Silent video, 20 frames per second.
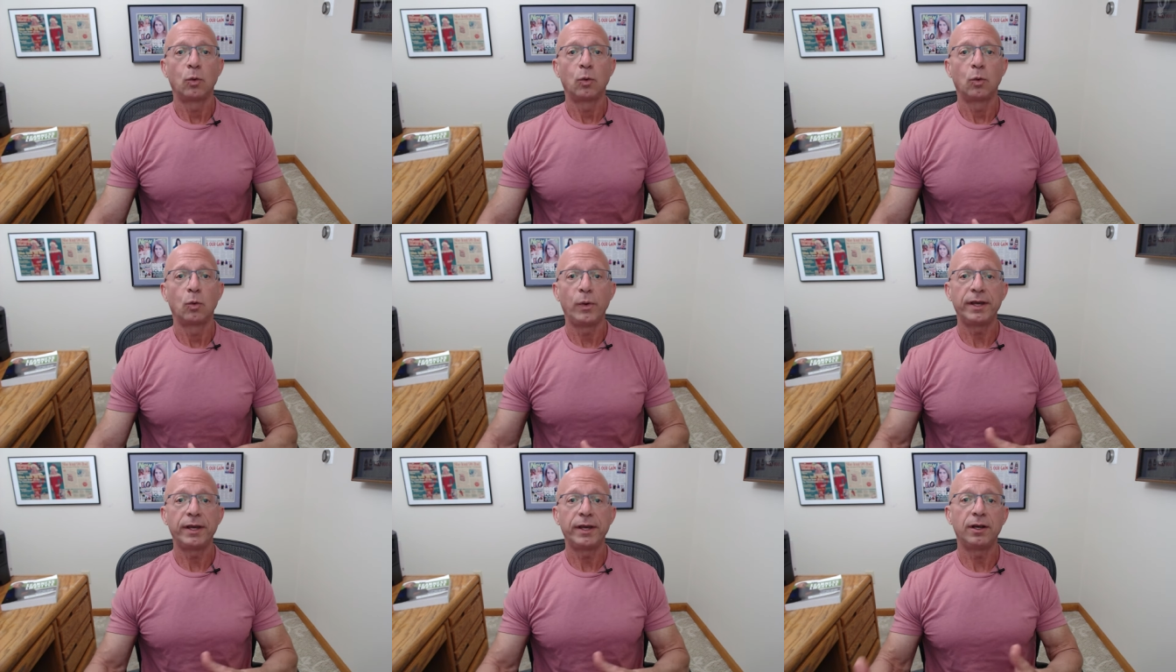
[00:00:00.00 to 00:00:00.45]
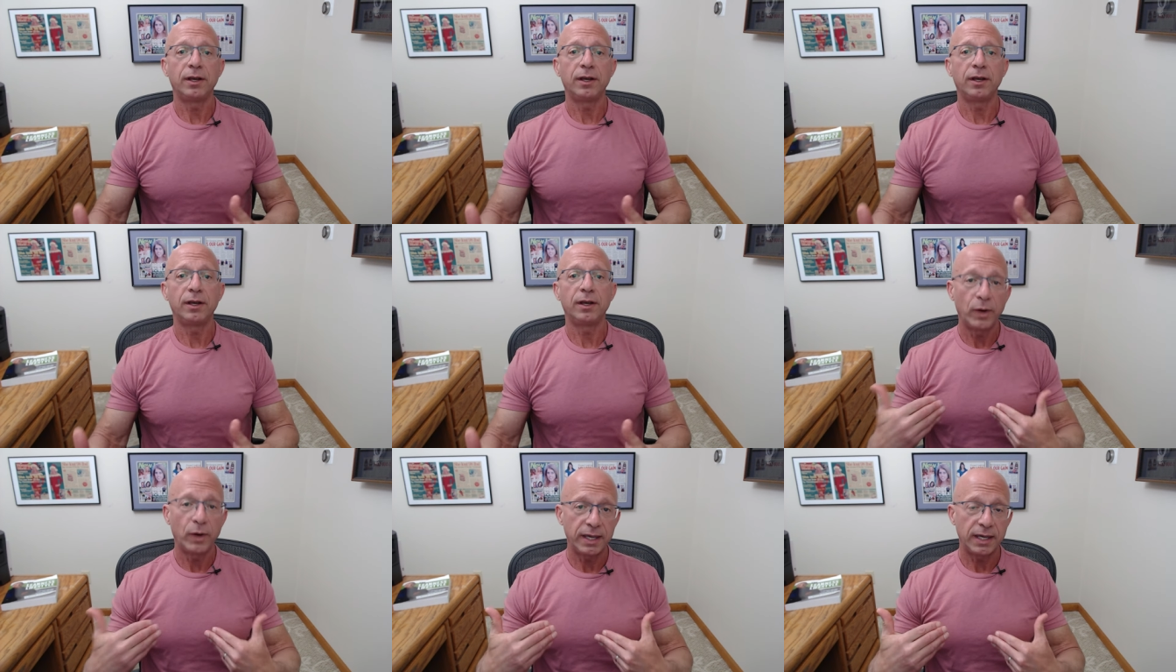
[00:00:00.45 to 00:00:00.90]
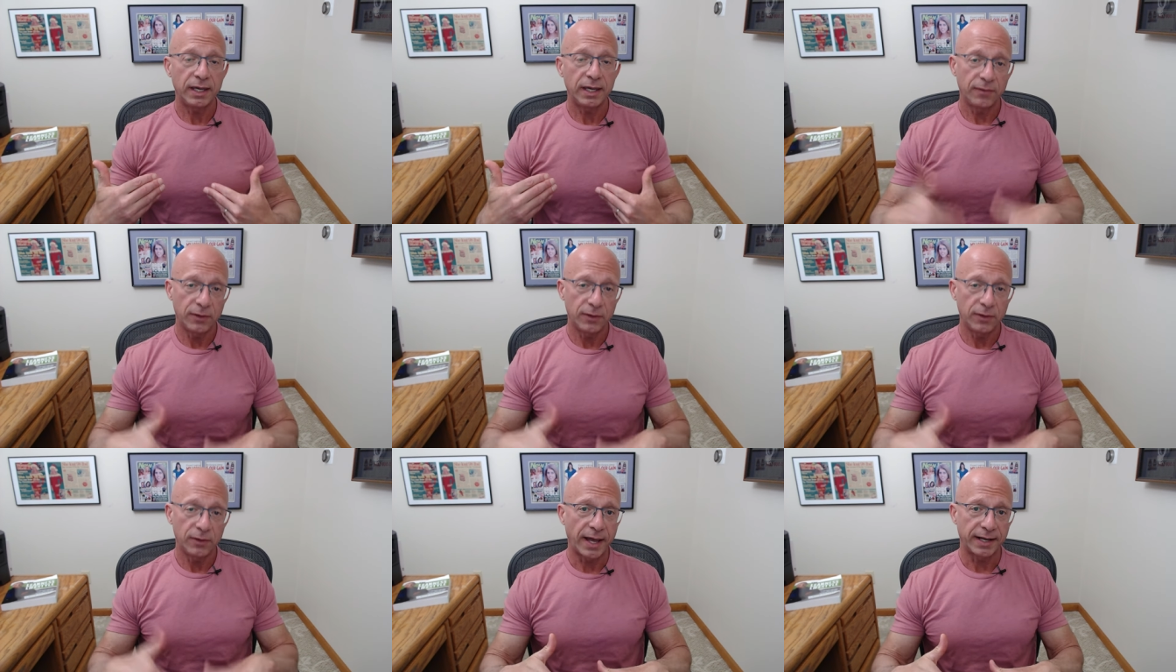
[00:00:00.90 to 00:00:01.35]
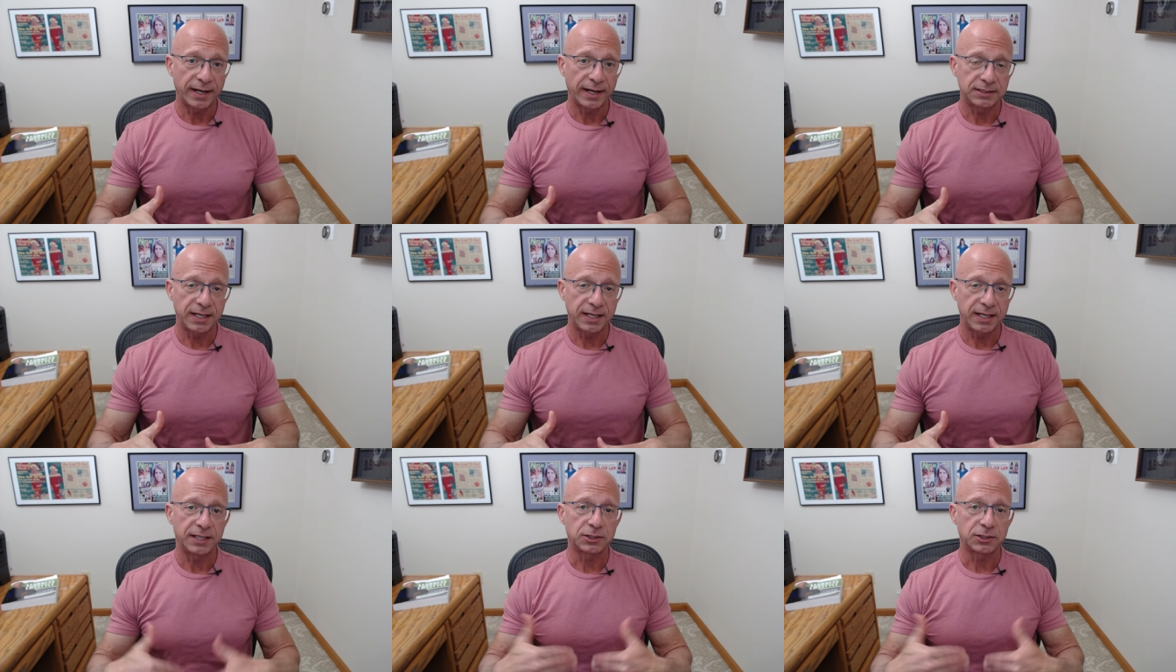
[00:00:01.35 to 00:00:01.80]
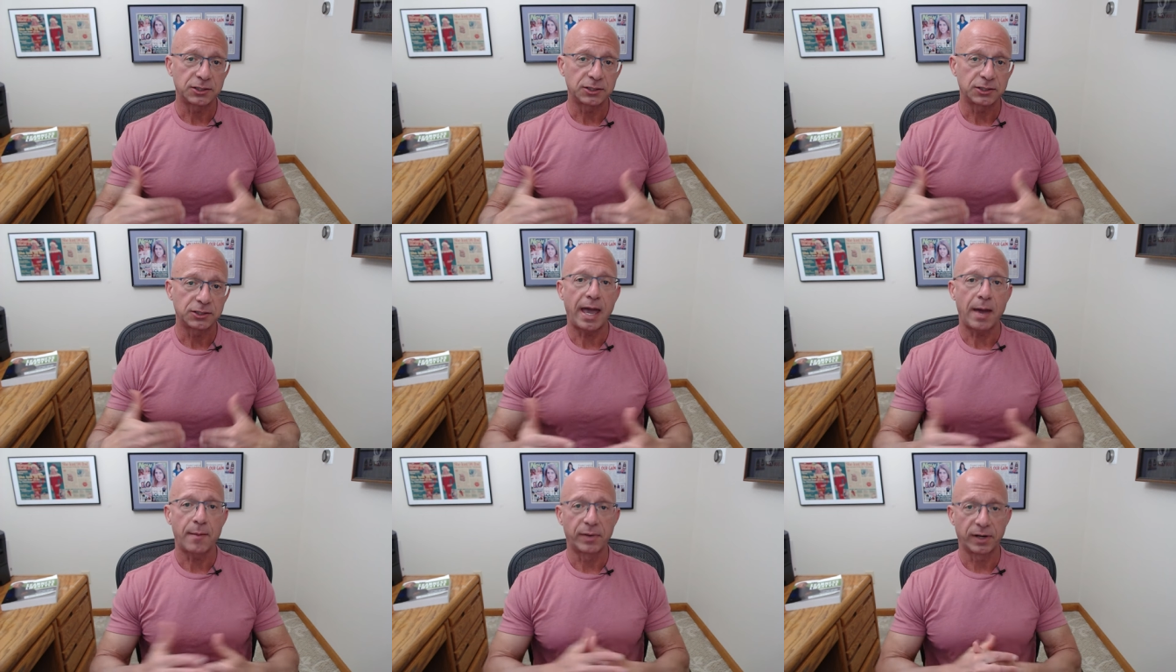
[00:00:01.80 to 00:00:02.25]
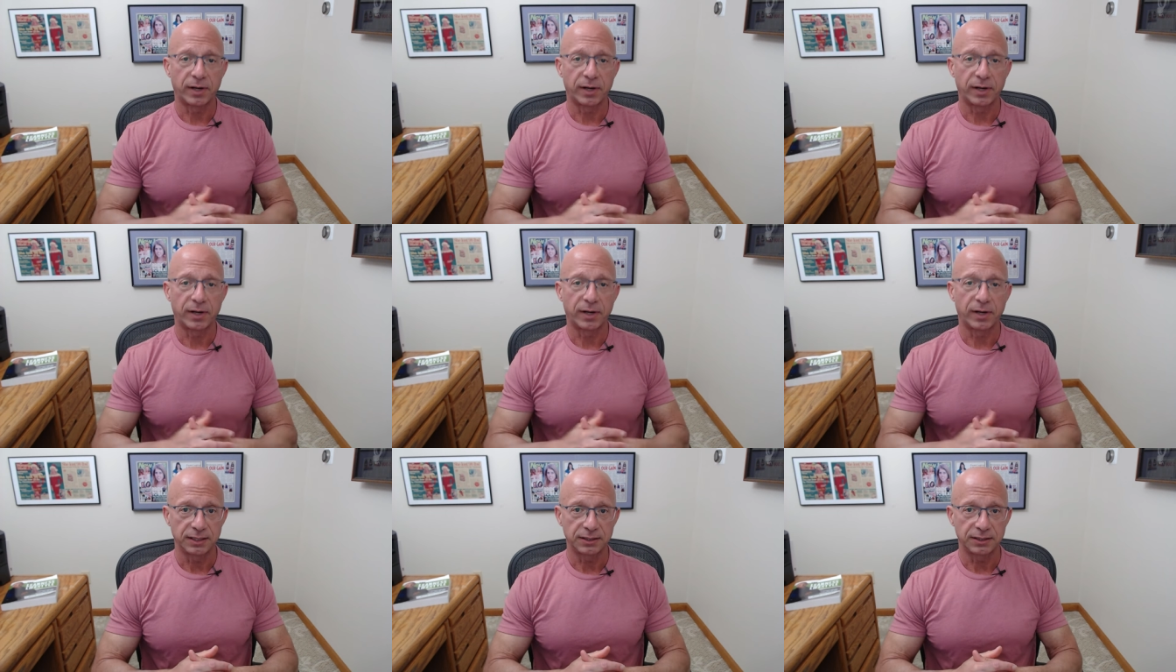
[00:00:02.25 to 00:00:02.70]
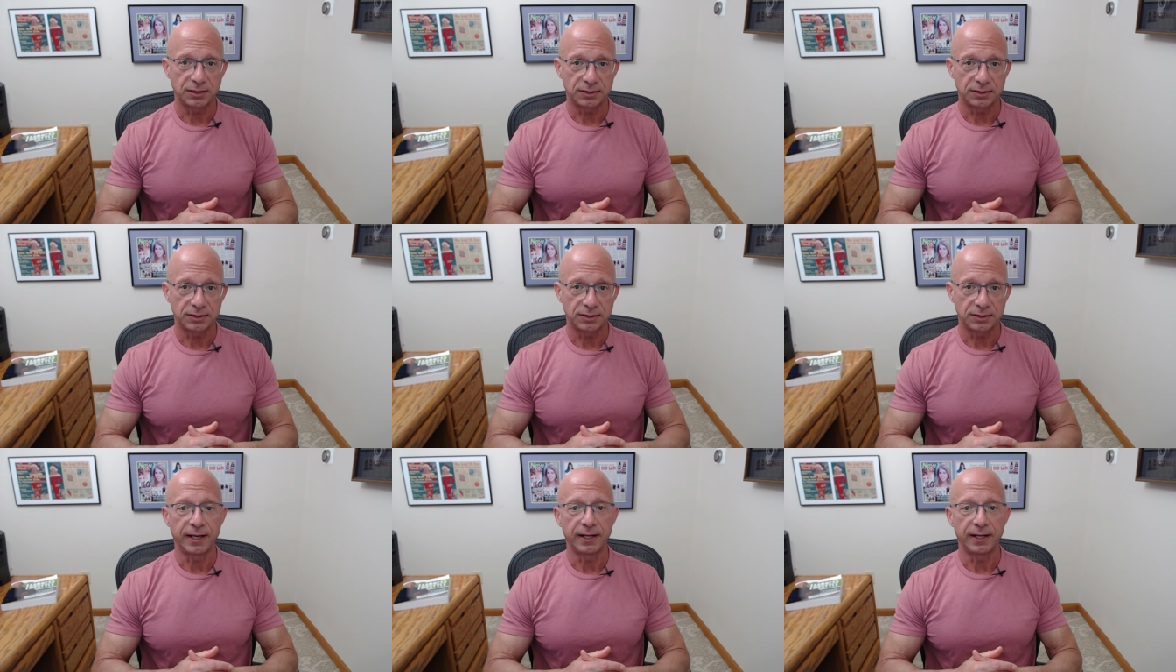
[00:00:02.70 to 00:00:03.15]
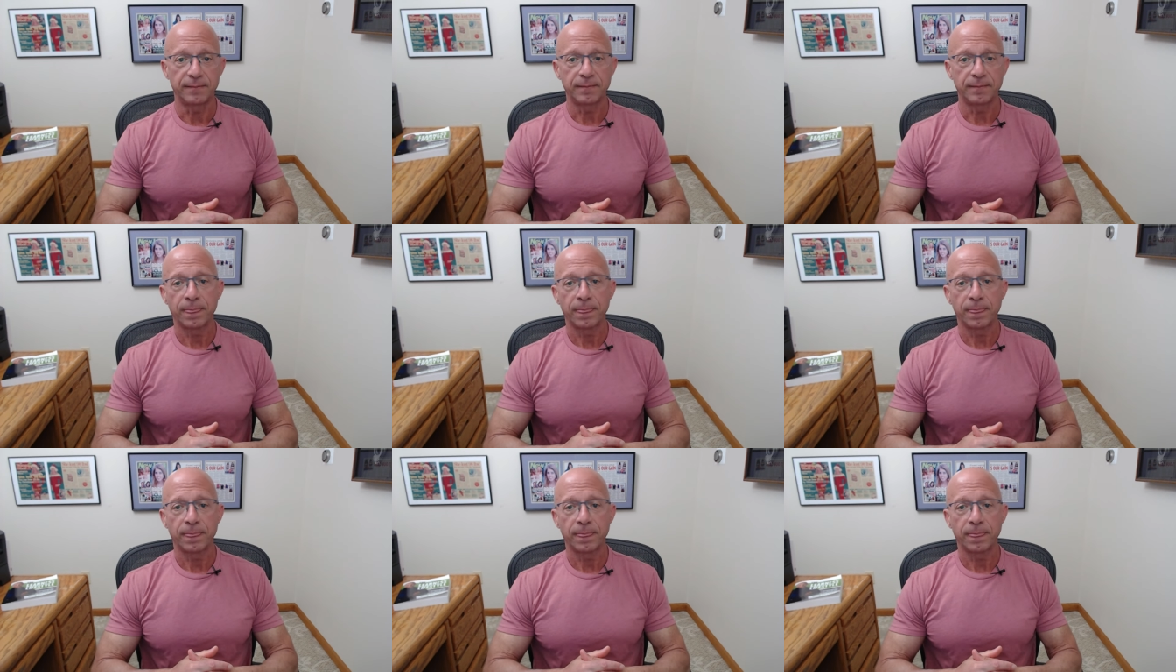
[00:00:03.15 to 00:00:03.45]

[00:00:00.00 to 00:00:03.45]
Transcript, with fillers: We, we in the United States are a capitalistic society.